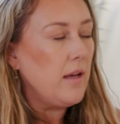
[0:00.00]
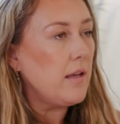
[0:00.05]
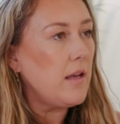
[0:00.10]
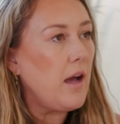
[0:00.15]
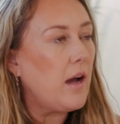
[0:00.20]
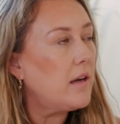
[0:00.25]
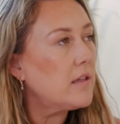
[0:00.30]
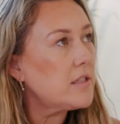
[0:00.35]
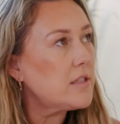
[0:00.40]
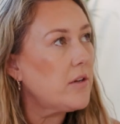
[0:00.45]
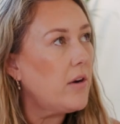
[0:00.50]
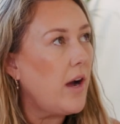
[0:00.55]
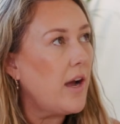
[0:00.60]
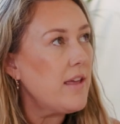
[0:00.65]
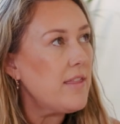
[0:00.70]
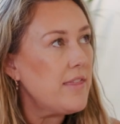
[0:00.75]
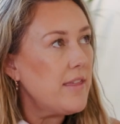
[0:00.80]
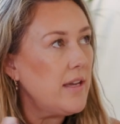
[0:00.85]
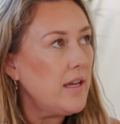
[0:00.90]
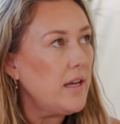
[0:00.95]
Yeah. So
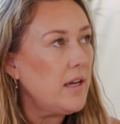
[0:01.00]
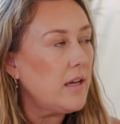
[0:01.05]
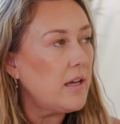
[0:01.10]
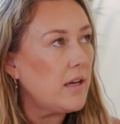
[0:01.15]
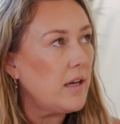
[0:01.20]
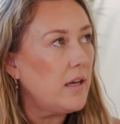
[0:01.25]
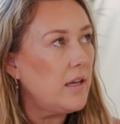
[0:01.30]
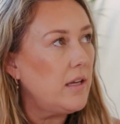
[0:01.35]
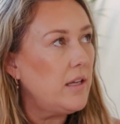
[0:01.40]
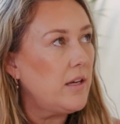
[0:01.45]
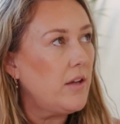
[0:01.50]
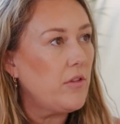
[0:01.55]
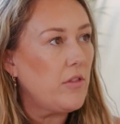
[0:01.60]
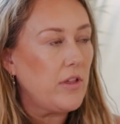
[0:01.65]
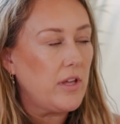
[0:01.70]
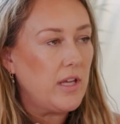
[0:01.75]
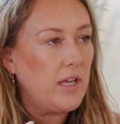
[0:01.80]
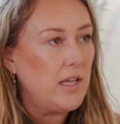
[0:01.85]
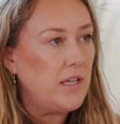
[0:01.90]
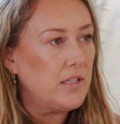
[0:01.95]
I think,
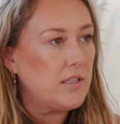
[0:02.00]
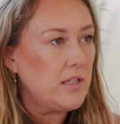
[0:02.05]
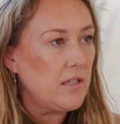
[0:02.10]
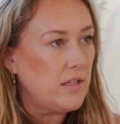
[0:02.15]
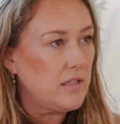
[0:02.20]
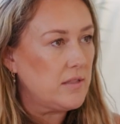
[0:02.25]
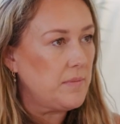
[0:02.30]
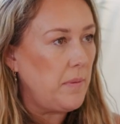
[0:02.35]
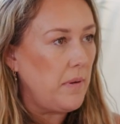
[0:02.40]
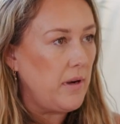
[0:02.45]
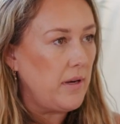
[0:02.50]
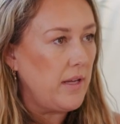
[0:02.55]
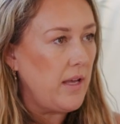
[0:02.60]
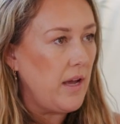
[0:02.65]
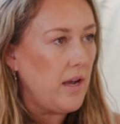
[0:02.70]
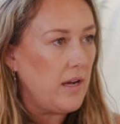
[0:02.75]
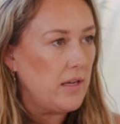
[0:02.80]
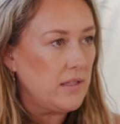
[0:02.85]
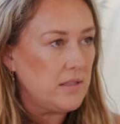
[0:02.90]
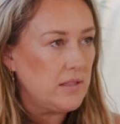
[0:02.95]
the key to this
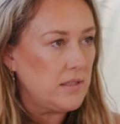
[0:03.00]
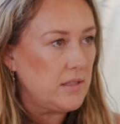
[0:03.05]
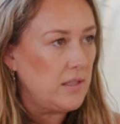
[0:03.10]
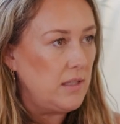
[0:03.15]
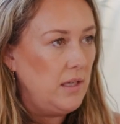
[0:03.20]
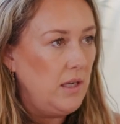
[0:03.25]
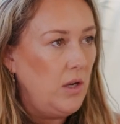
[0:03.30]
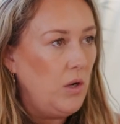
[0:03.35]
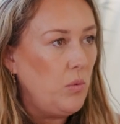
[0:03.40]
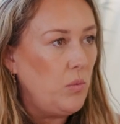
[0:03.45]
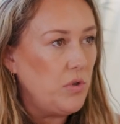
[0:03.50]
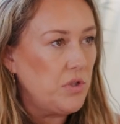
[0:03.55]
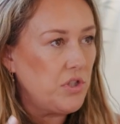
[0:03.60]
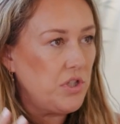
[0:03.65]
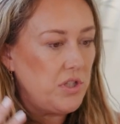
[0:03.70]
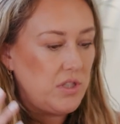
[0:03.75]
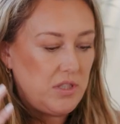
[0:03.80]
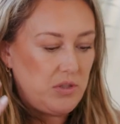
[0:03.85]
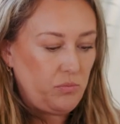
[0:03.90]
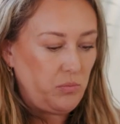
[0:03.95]
podcast
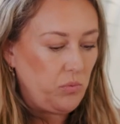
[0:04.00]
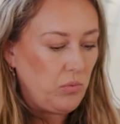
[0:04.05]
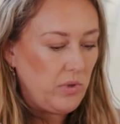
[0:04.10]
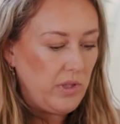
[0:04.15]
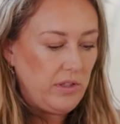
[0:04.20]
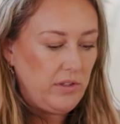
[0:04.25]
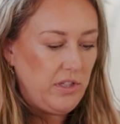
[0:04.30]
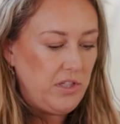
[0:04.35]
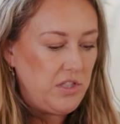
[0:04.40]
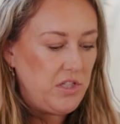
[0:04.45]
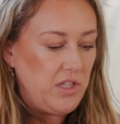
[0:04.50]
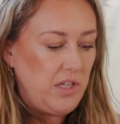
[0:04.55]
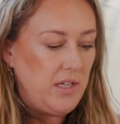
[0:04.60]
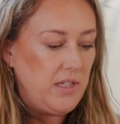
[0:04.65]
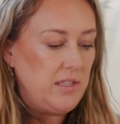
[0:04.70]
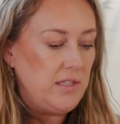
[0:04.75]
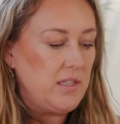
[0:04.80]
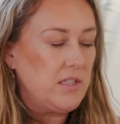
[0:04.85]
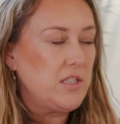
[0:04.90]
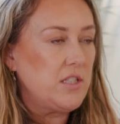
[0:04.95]
was really
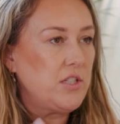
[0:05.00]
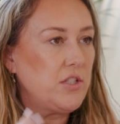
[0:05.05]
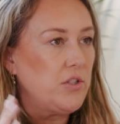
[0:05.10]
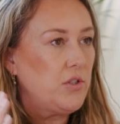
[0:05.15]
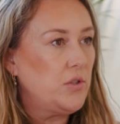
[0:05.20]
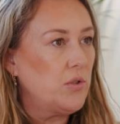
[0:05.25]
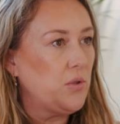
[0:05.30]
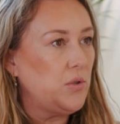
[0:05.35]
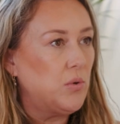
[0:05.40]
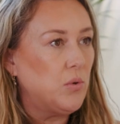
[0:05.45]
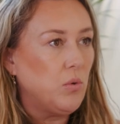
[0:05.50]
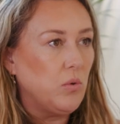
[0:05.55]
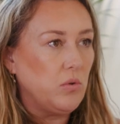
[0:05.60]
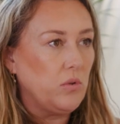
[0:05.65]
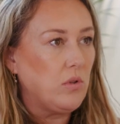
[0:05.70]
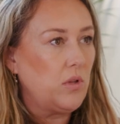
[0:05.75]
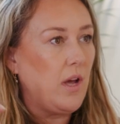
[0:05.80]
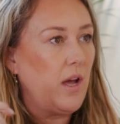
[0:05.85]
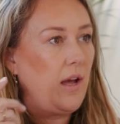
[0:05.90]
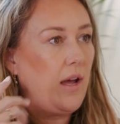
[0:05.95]
just
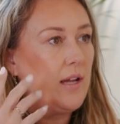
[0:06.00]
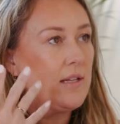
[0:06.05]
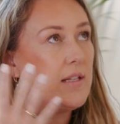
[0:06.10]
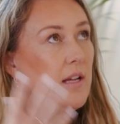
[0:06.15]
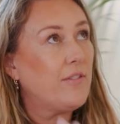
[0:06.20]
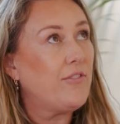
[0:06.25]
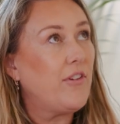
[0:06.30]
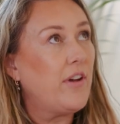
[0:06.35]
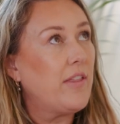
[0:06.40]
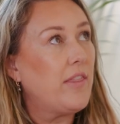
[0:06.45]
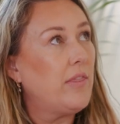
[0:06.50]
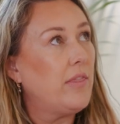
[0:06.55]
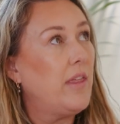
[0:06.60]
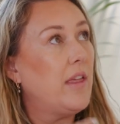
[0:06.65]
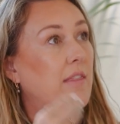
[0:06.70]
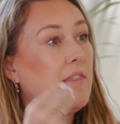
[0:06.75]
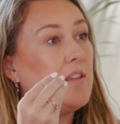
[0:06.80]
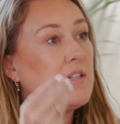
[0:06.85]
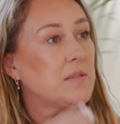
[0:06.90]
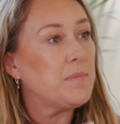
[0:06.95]
to identify
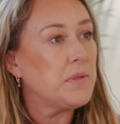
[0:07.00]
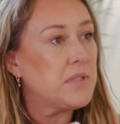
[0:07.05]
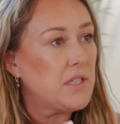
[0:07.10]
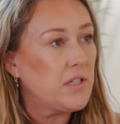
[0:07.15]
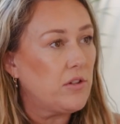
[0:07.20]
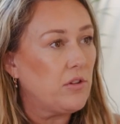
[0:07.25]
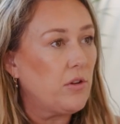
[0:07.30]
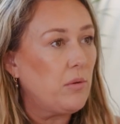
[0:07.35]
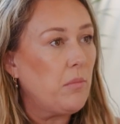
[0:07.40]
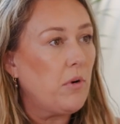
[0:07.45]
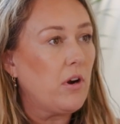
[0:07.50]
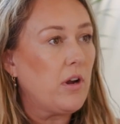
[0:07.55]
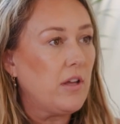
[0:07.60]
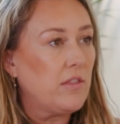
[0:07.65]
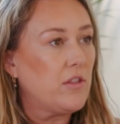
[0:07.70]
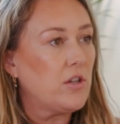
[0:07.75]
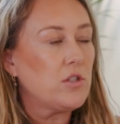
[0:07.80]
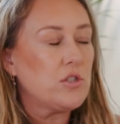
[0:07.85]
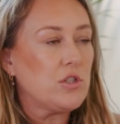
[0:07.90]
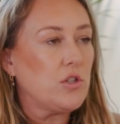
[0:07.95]
in this particular
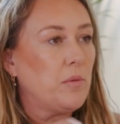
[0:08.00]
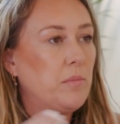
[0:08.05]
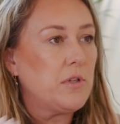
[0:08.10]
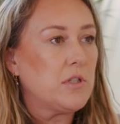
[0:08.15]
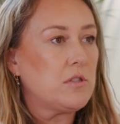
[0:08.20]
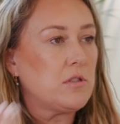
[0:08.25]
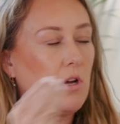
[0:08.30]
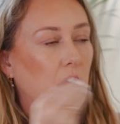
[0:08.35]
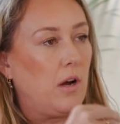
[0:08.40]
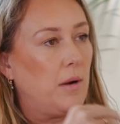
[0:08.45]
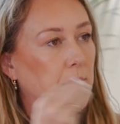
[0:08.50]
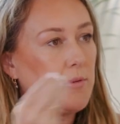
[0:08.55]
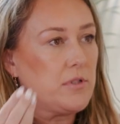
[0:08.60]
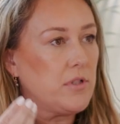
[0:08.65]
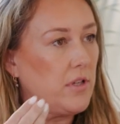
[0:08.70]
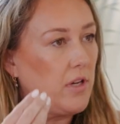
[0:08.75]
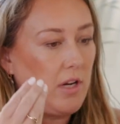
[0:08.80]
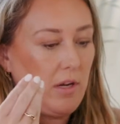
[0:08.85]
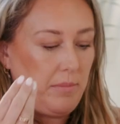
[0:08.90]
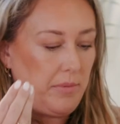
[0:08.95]
market, there's so much
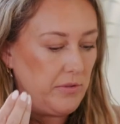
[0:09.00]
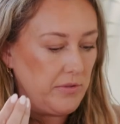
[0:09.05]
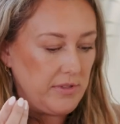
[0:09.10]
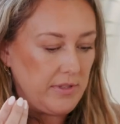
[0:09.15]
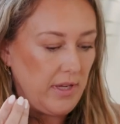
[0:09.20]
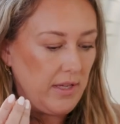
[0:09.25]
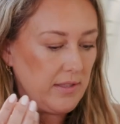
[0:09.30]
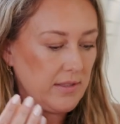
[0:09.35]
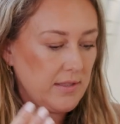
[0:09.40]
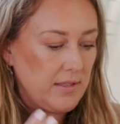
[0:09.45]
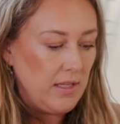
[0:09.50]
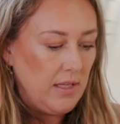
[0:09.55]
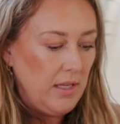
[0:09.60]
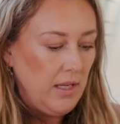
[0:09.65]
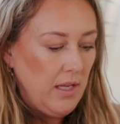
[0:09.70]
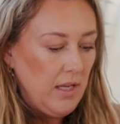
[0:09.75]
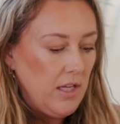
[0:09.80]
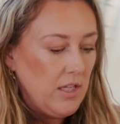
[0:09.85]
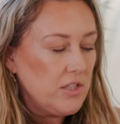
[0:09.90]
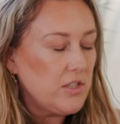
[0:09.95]
opportunity on both sides. Mm-hmm.